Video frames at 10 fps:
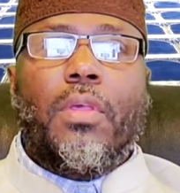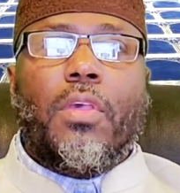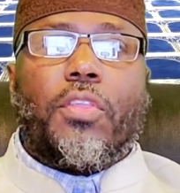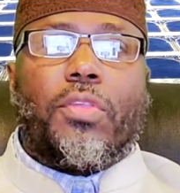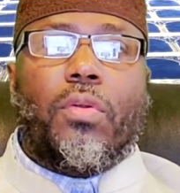
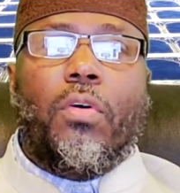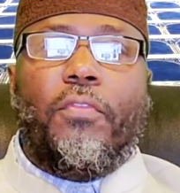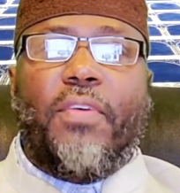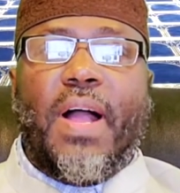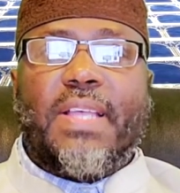Through
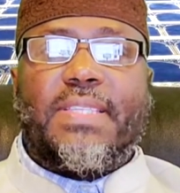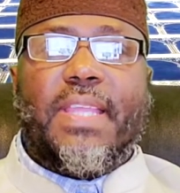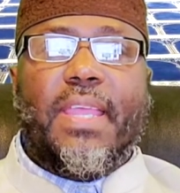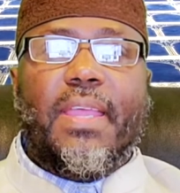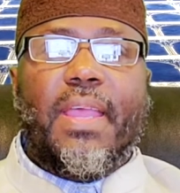
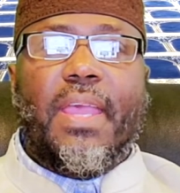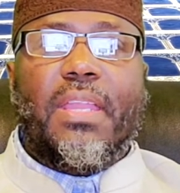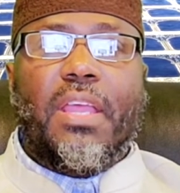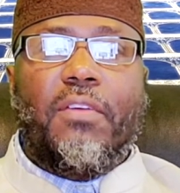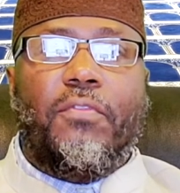fasting
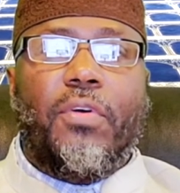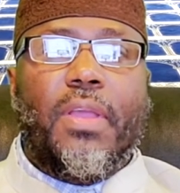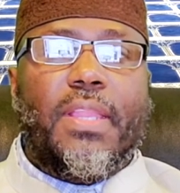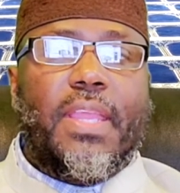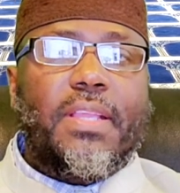and
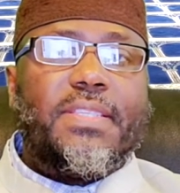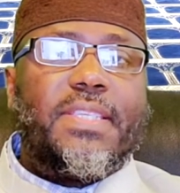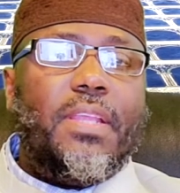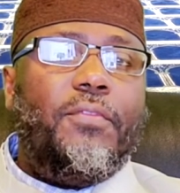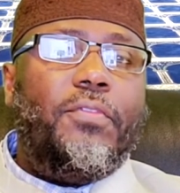avoiding
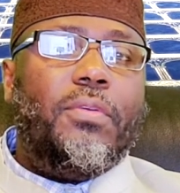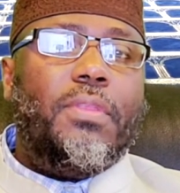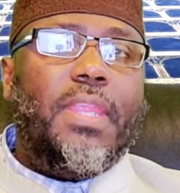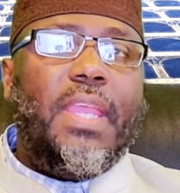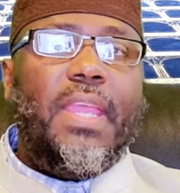sinful
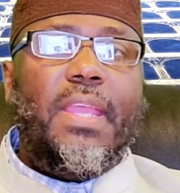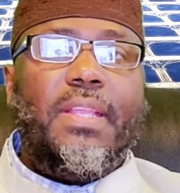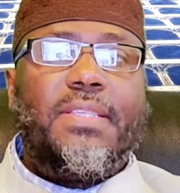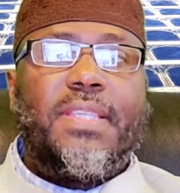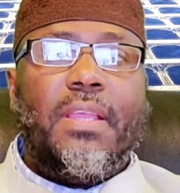
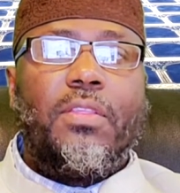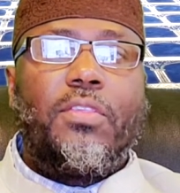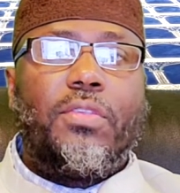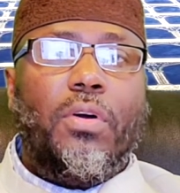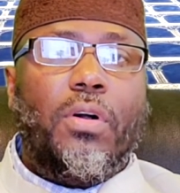deeds and
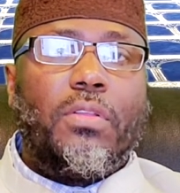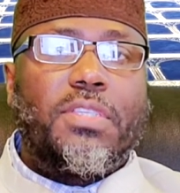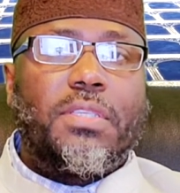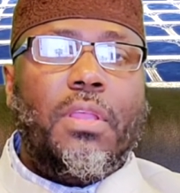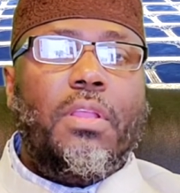
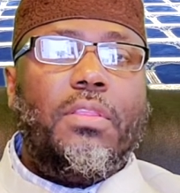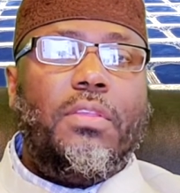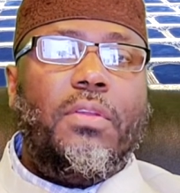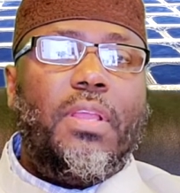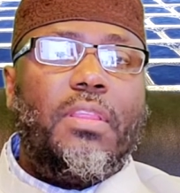thoughts
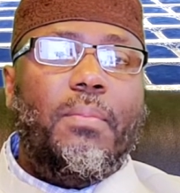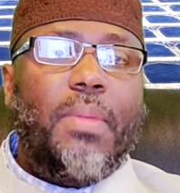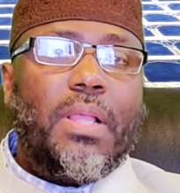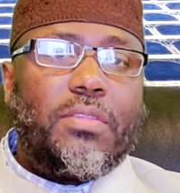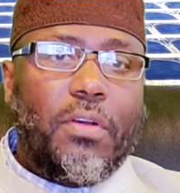during the
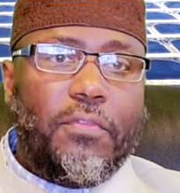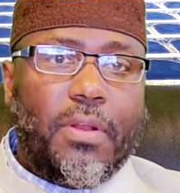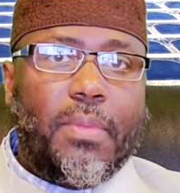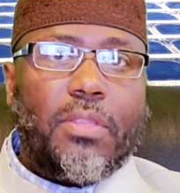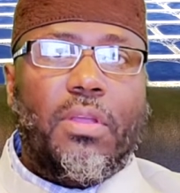month of
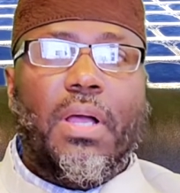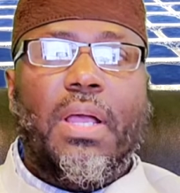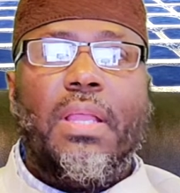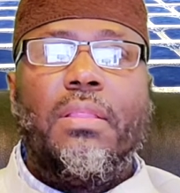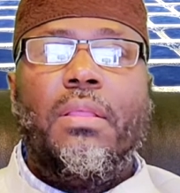
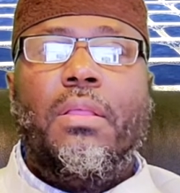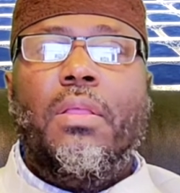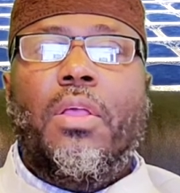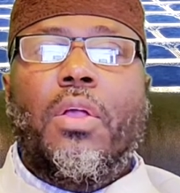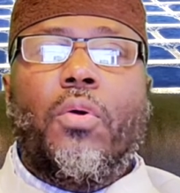Ramadan,
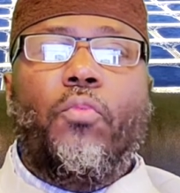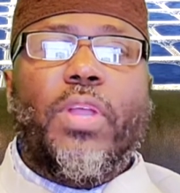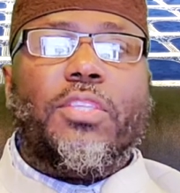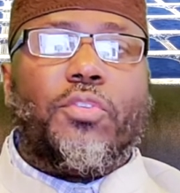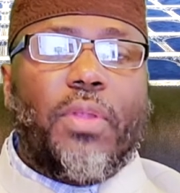
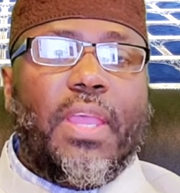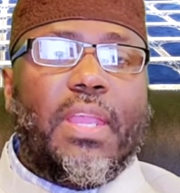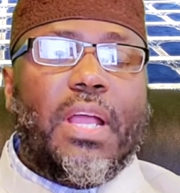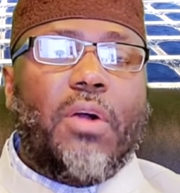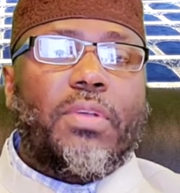we
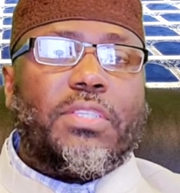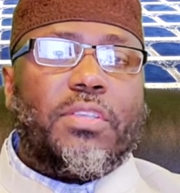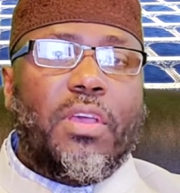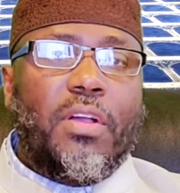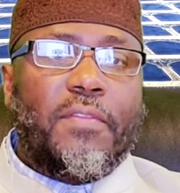train
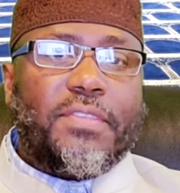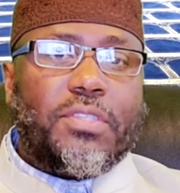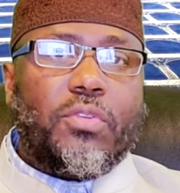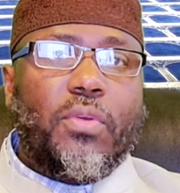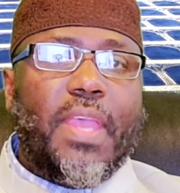
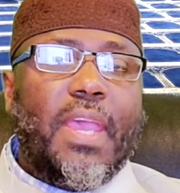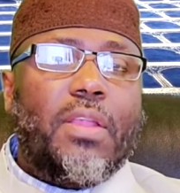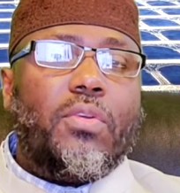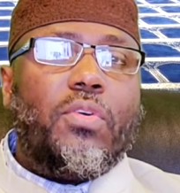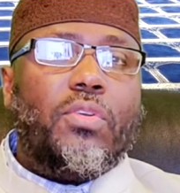ourselves to
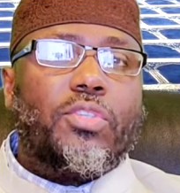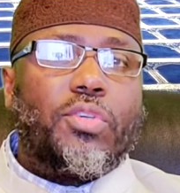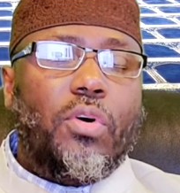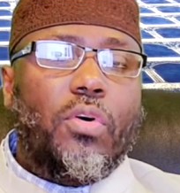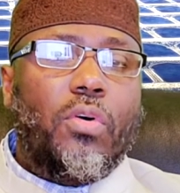gain
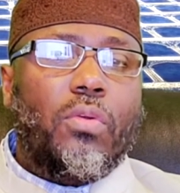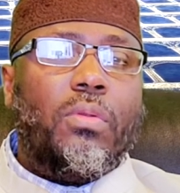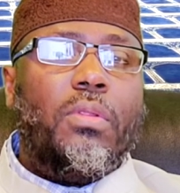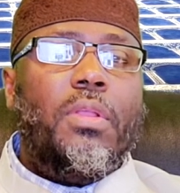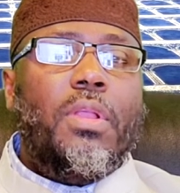
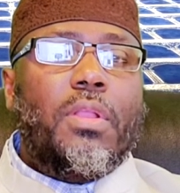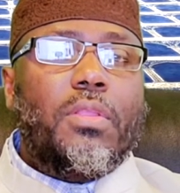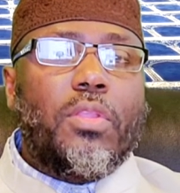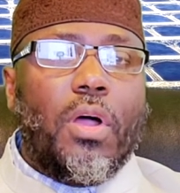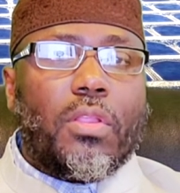control
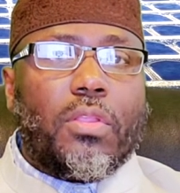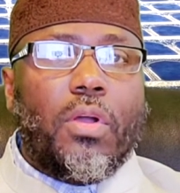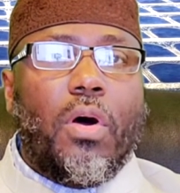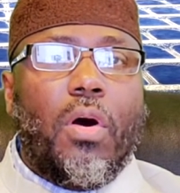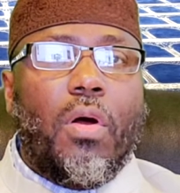not
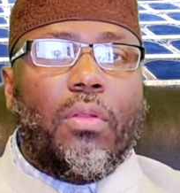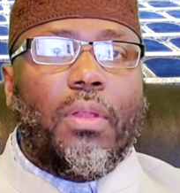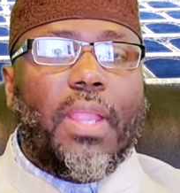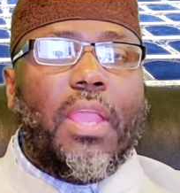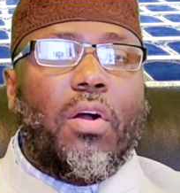
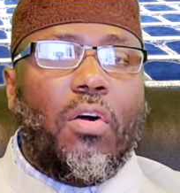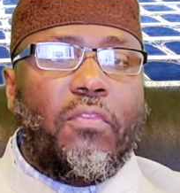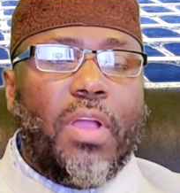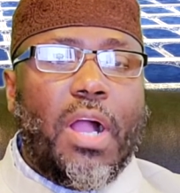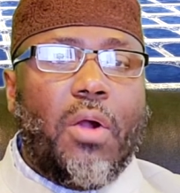only
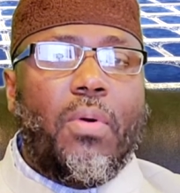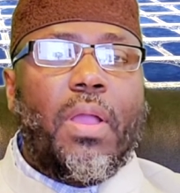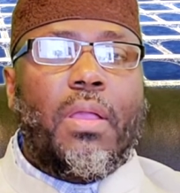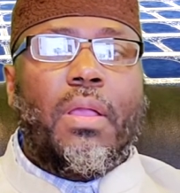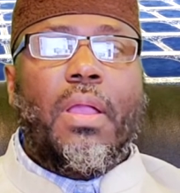over
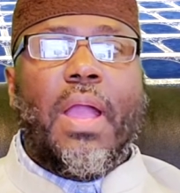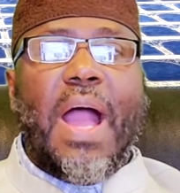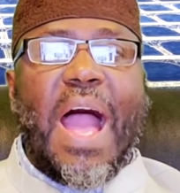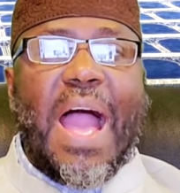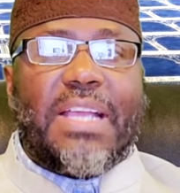our
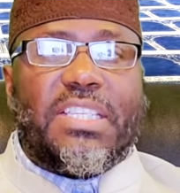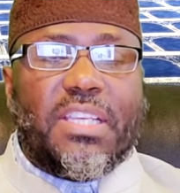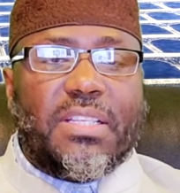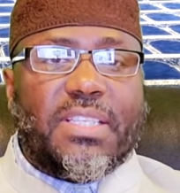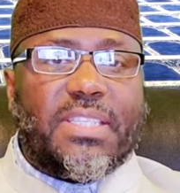
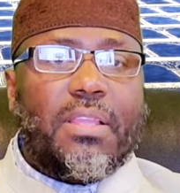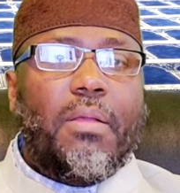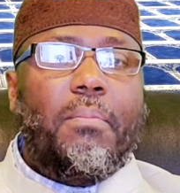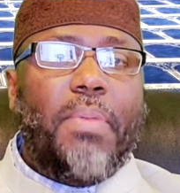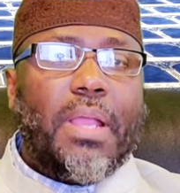actions
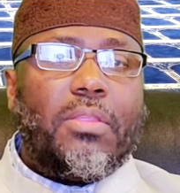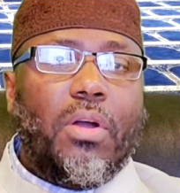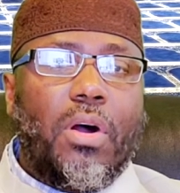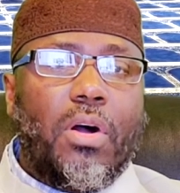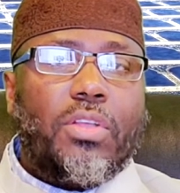but
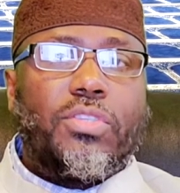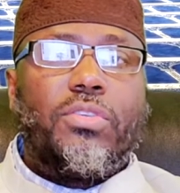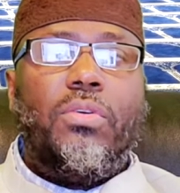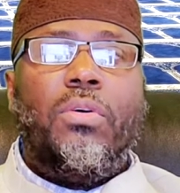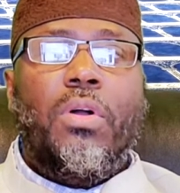
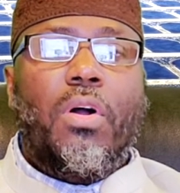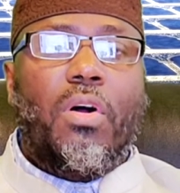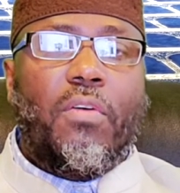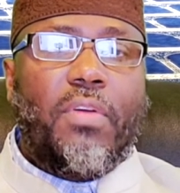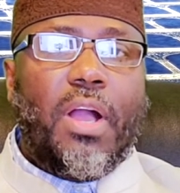also
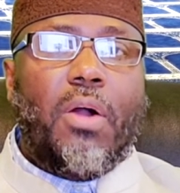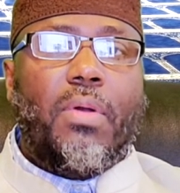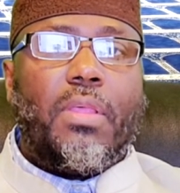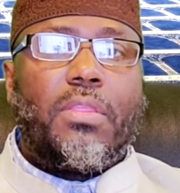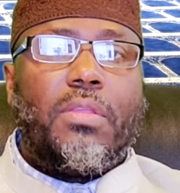over
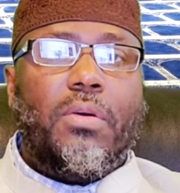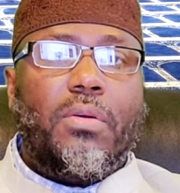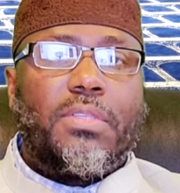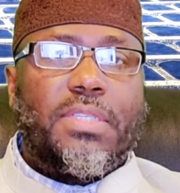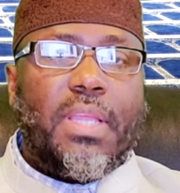our
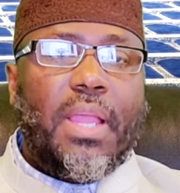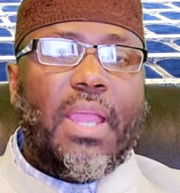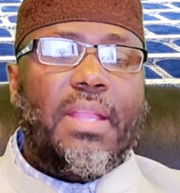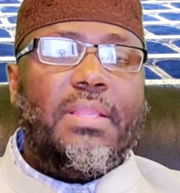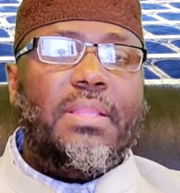thoughts
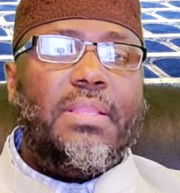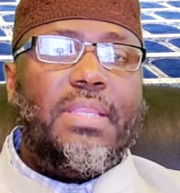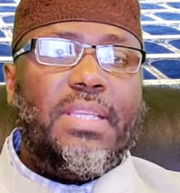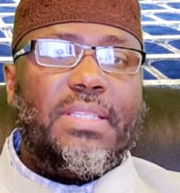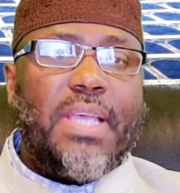and
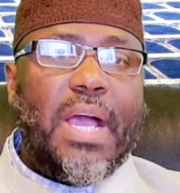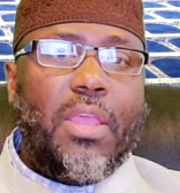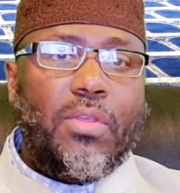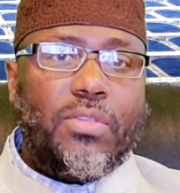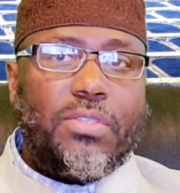
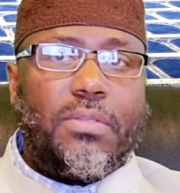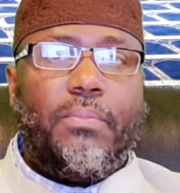desires.